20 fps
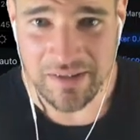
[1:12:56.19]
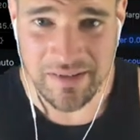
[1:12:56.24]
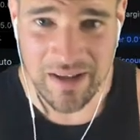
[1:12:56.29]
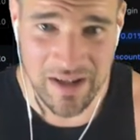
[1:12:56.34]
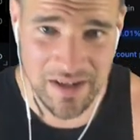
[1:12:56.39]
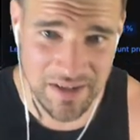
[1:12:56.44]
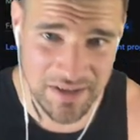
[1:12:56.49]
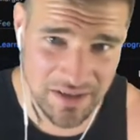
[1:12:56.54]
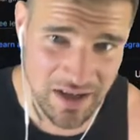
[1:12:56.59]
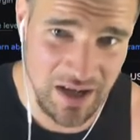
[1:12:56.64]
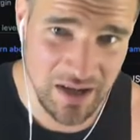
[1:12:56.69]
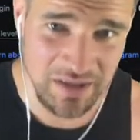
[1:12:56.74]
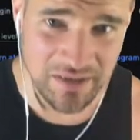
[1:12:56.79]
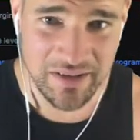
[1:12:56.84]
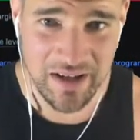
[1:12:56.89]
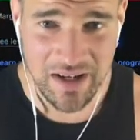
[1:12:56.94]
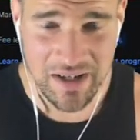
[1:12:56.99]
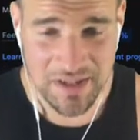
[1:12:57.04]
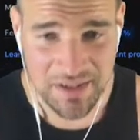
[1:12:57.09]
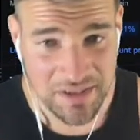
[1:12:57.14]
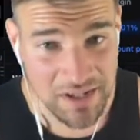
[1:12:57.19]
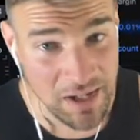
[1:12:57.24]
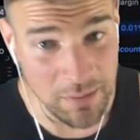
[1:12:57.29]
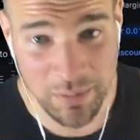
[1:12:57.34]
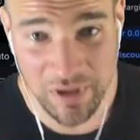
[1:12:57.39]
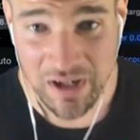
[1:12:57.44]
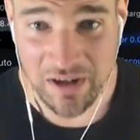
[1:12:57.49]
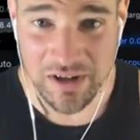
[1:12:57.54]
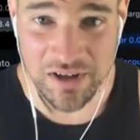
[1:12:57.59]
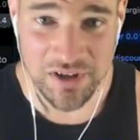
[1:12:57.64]
That is
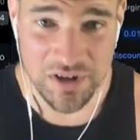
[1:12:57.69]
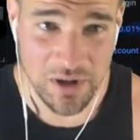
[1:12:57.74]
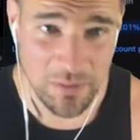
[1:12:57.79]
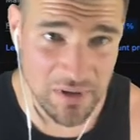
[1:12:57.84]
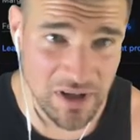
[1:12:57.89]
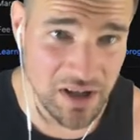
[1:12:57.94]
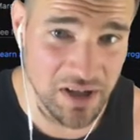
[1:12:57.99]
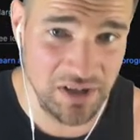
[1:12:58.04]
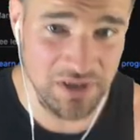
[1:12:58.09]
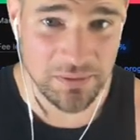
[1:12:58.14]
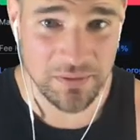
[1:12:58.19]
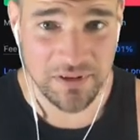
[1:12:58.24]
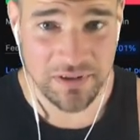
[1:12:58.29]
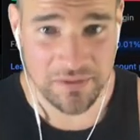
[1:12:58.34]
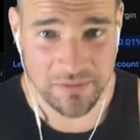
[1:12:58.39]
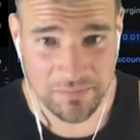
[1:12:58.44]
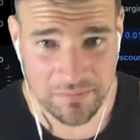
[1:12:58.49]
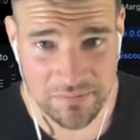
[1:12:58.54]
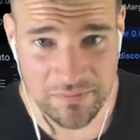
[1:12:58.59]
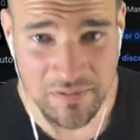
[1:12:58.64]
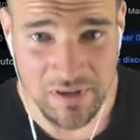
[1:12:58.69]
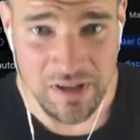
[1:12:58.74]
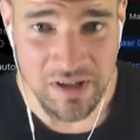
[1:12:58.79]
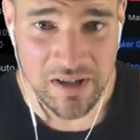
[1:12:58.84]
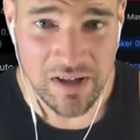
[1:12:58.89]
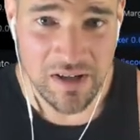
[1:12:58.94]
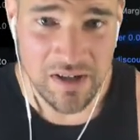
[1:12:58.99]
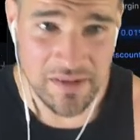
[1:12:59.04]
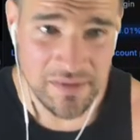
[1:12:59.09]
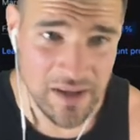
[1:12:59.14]
not bearish, I'll be honest with you.
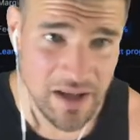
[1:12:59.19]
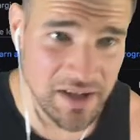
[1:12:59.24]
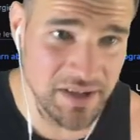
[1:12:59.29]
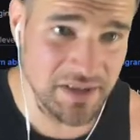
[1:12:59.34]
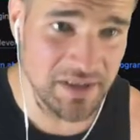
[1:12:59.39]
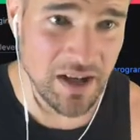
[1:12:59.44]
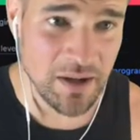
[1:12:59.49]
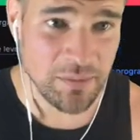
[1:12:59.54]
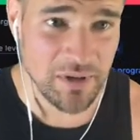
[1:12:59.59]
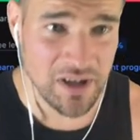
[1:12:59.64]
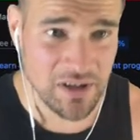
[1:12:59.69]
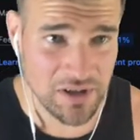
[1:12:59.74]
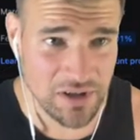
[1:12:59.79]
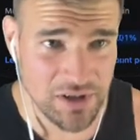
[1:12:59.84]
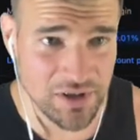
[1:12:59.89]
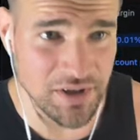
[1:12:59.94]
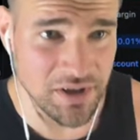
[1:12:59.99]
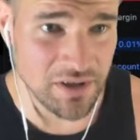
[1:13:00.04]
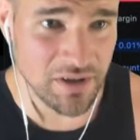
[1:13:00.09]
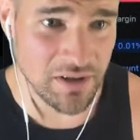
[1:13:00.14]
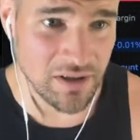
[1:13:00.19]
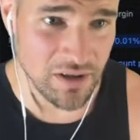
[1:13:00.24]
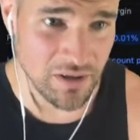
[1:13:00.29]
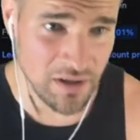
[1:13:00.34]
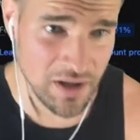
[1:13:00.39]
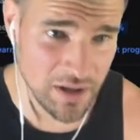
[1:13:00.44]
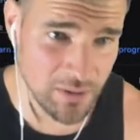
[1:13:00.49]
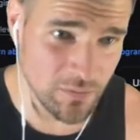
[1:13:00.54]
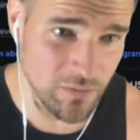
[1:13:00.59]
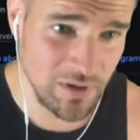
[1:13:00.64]
That is not bearish, all
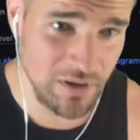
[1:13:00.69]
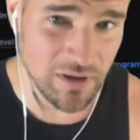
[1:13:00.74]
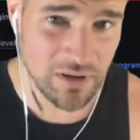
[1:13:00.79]
right?